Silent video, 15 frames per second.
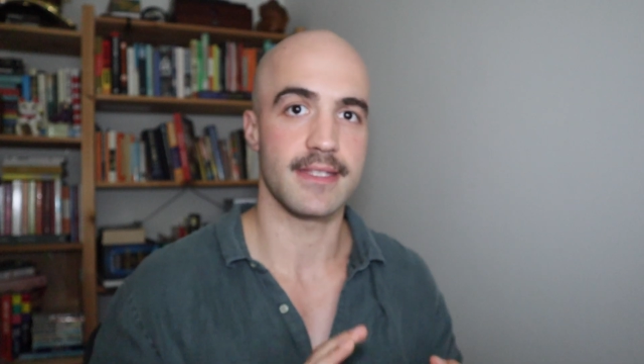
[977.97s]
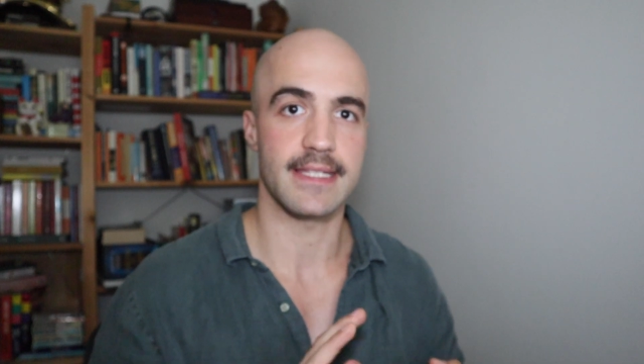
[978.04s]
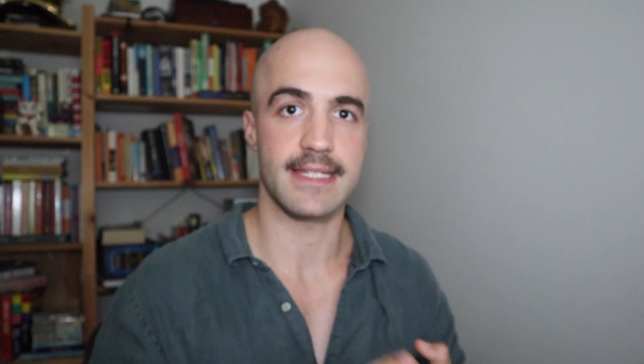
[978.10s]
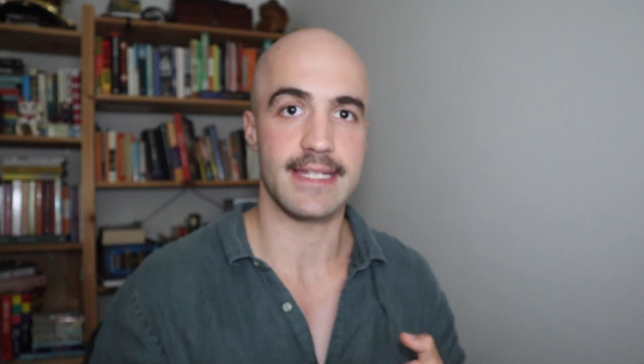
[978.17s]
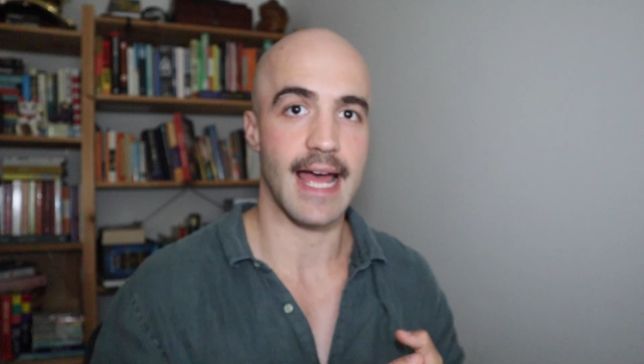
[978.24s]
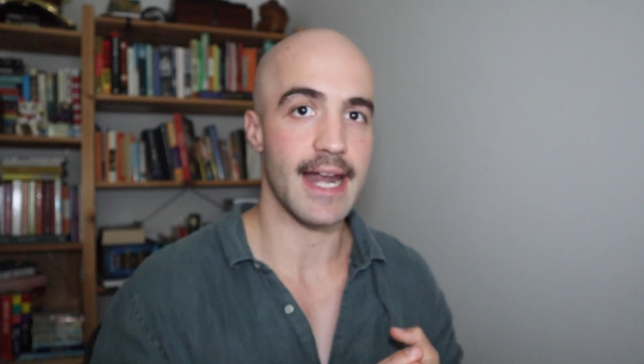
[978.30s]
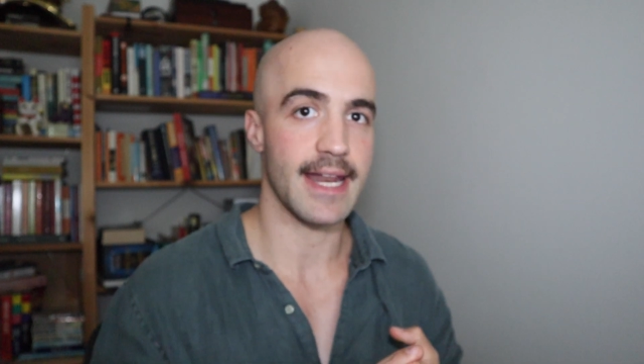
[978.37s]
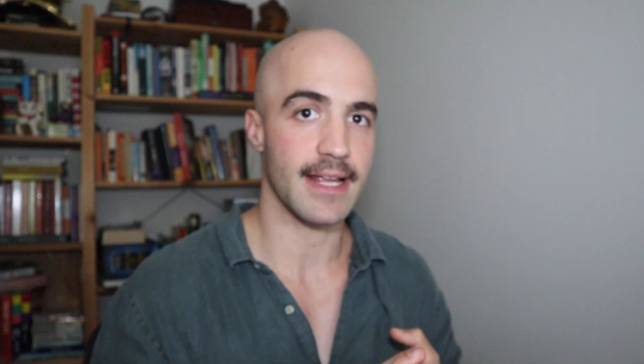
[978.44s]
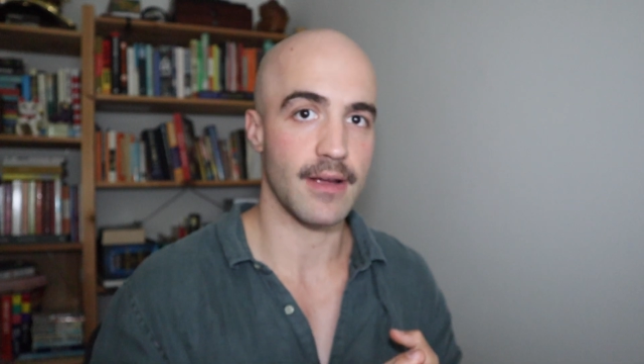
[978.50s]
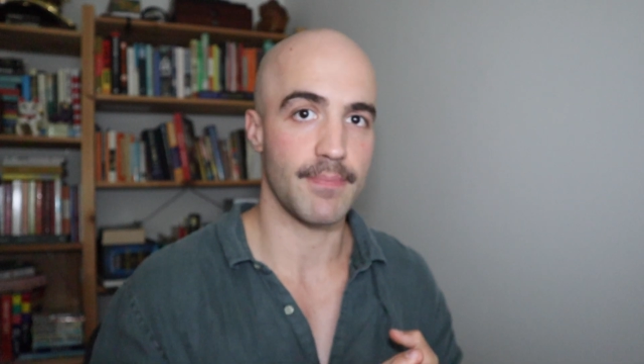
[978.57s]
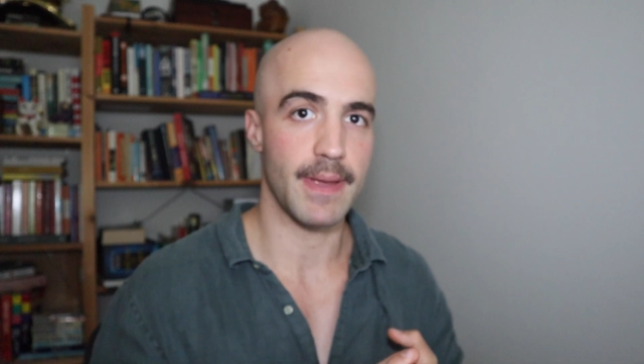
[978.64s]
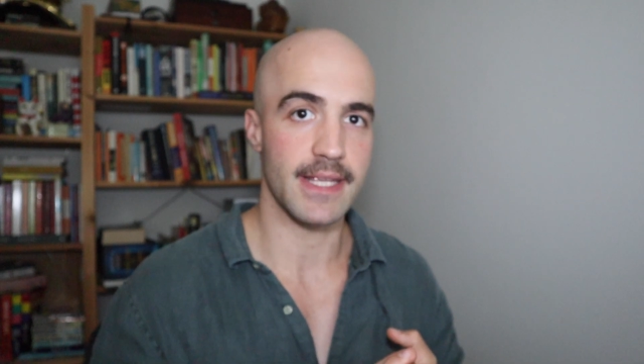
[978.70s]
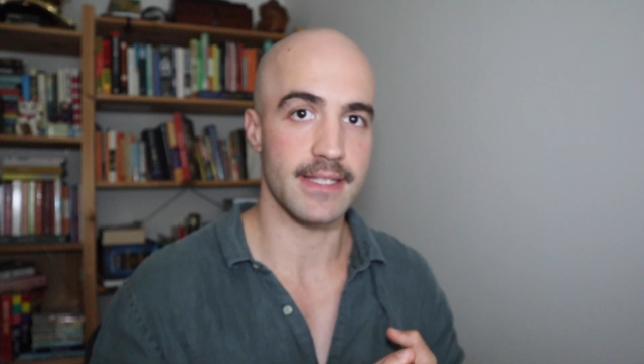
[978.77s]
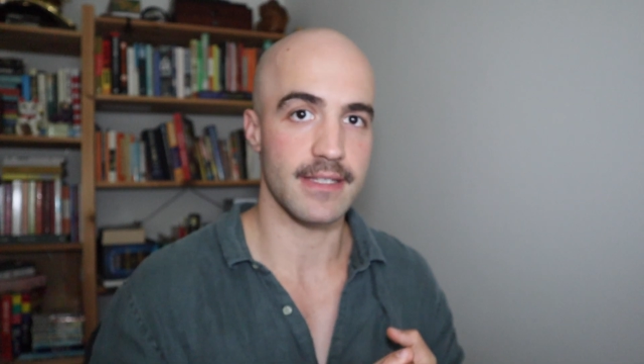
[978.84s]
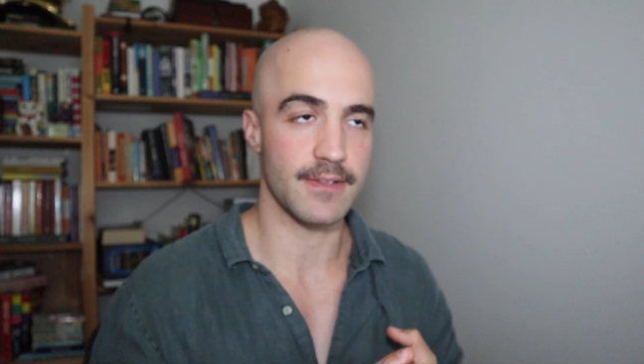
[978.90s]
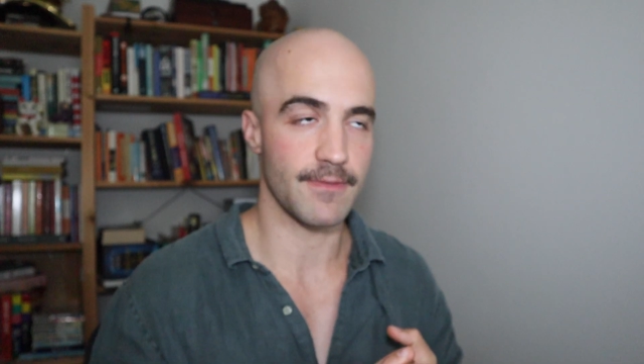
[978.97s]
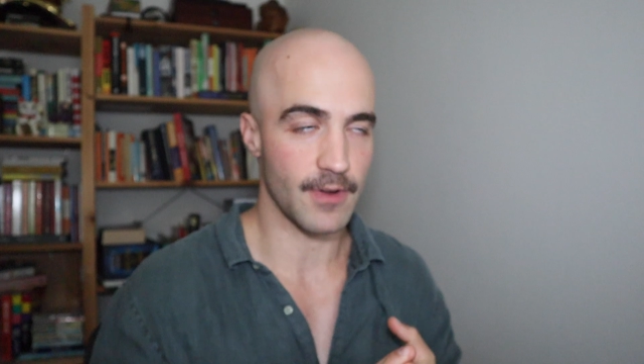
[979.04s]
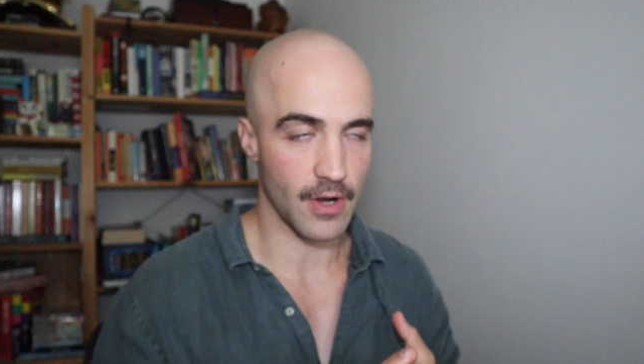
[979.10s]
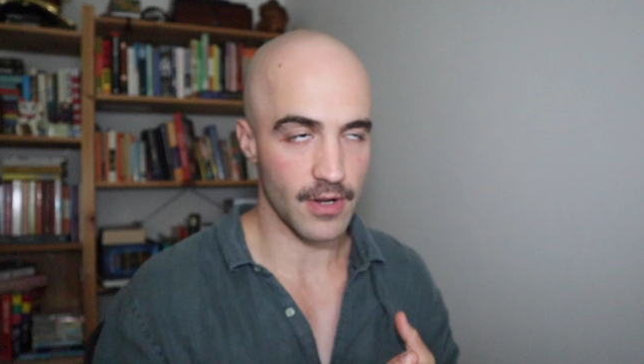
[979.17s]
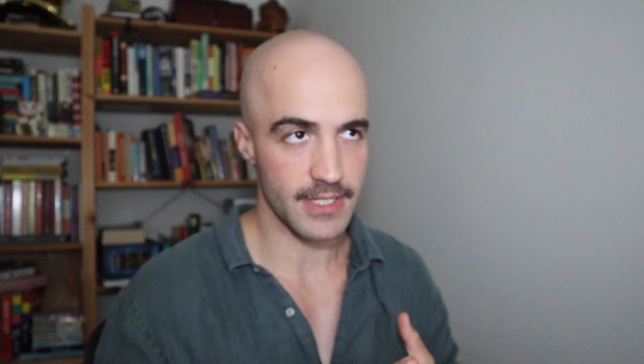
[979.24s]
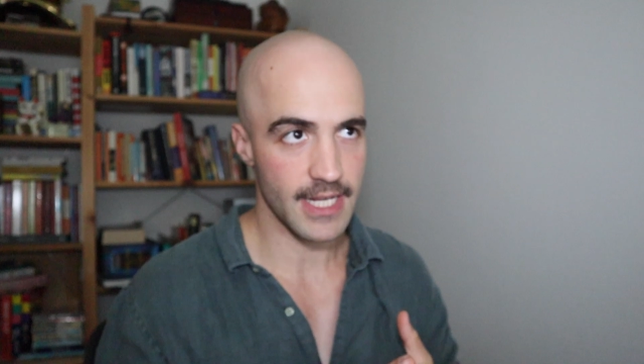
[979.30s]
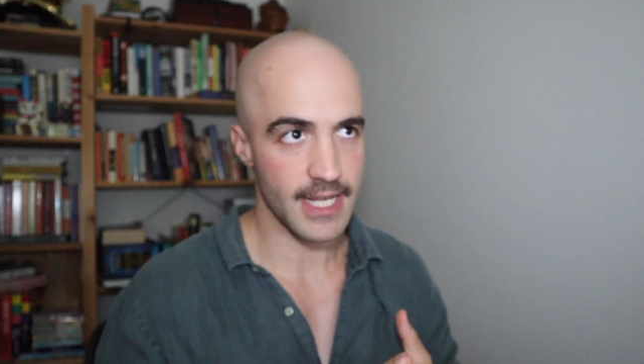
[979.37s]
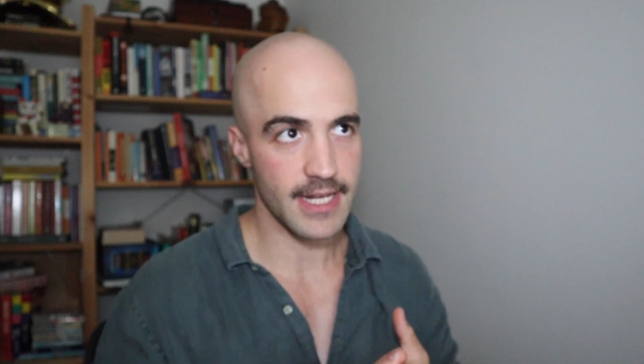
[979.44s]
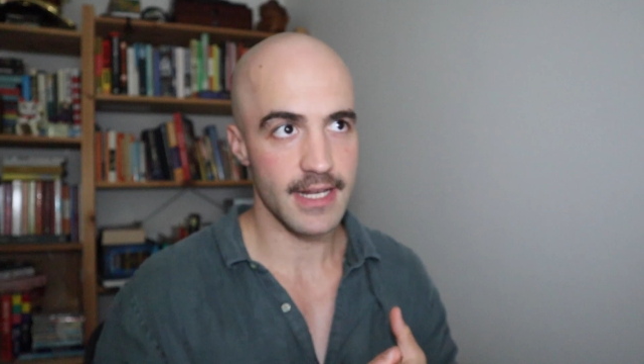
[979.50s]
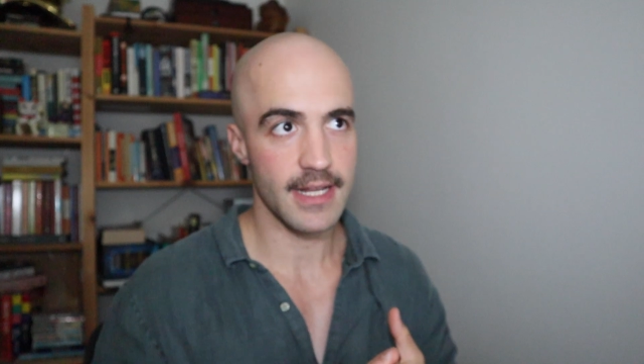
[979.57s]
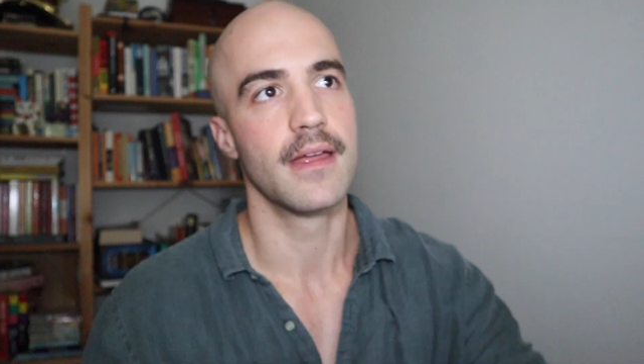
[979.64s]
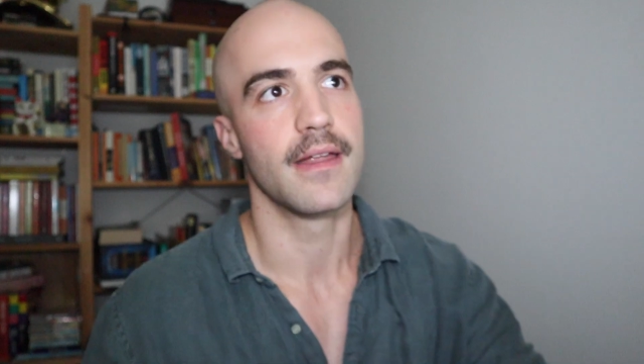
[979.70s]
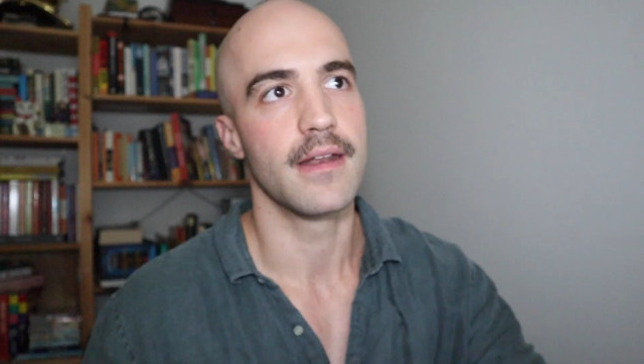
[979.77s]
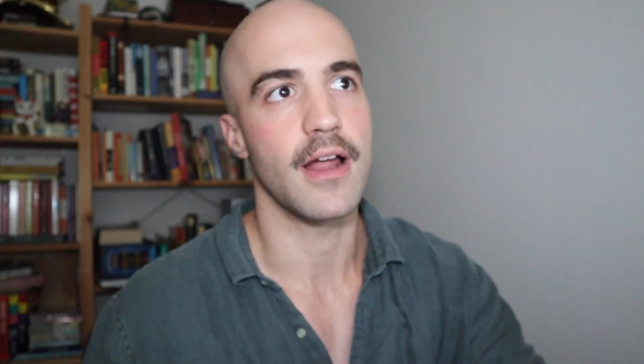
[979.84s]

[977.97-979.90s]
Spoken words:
static pieces of content.